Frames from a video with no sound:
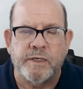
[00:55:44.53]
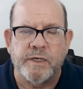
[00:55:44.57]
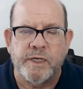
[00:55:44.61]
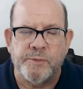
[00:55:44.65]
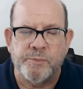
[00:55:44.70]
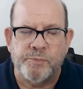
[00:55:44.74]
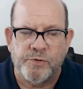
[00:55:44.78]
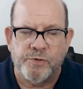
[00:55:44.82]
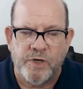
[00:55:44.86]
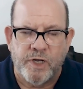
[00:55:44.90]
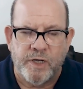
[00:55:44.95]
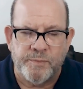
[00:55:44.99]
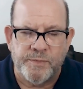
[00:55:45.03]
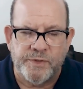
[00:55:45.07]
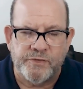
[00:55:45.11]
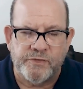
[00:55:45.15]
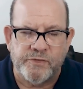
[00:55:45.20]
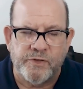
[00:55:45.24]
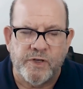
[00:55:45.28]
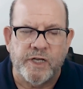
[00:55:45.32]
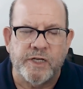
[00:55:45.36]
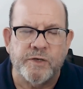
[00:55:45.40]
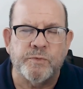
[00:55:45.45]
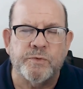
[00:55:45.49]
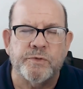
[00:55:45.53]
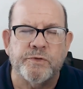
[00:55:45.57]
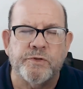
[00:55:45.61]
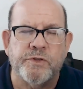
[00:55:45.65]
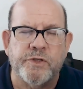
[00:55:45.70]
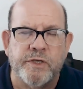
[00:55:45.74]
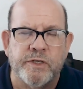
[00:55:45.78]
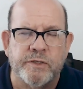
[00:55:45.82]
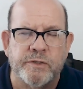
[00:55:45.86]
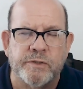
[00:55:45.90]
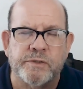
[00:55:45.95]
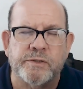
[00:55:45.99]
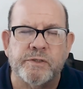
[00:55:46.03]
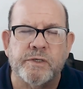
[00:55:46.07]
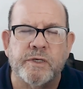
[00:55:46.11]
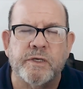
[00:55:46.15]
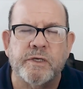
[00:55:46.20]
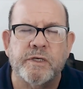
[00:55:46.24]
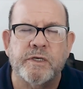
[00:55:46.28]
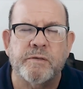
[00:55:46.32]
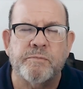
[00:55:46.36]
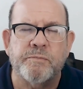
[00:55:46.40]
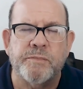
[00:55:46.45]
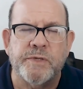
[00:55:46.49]
and I promise I will yield
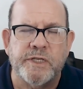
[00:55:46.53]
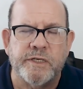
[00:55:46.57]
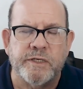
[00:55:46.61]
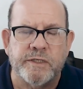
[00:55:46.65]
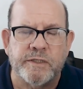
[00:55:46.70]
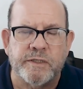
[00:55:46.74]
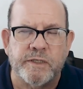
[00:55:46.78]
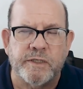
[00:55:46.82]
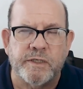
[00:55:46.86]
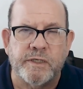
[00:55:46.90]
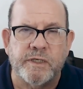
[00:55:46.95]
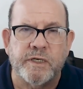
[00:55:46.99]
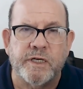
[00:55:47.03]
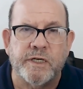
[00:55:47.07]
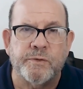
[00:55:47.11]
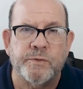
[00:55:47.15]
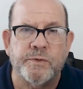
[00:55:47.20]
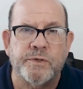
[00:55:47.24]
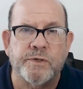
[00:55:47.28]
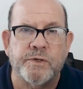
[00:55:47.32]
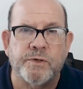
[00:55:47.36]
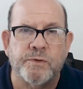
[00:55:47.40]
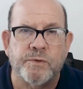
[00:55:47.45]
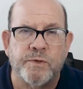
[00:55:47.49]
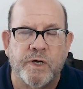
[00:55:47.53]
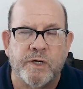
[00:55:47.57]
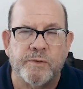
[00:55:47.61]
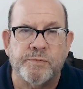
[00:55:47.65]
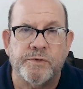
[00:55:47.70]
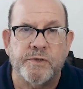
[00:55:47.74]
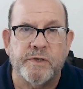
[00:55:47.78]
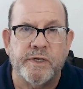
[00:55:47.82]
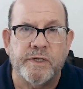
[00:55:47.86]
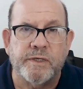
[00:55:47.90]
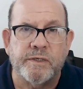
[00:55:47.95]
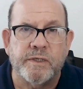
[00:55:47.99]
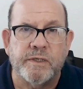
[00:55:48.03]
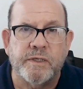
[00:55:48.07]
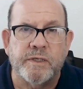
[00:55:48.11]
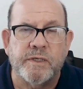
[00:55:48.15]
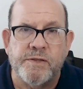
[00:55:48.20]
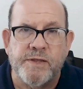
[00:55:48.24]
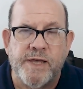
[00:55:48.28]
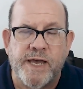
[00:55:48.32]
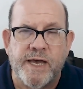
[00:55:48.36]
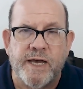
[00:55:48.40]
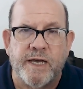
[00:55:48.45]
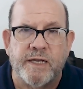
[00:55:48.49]
immediately. I will cooperate.
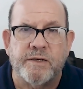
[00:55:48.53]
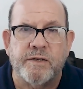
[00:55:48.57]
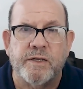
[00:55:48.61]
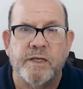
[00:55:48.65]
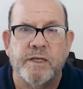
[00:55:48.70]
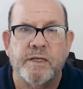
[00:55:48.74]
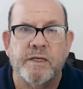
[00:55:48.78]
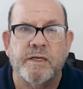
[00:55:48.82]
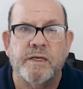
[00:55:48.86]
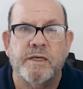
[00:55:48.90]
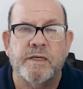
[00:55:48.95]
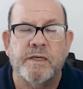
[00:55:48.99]
That